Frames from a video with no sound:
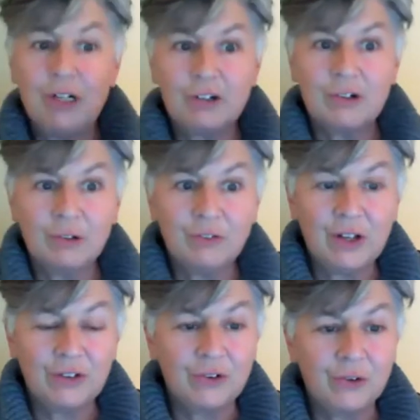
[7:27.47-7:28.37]
more
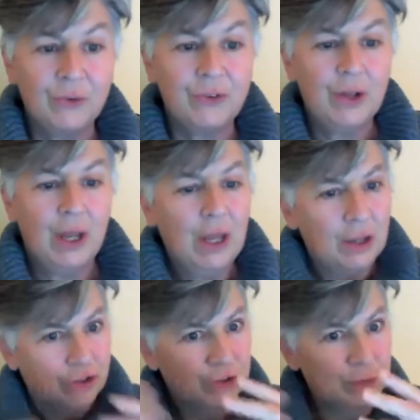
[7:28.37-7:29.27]
traditional
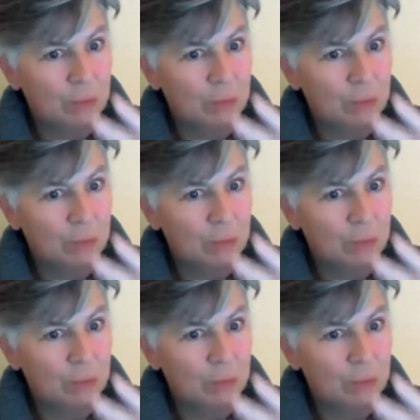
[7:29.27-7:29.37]
vessels,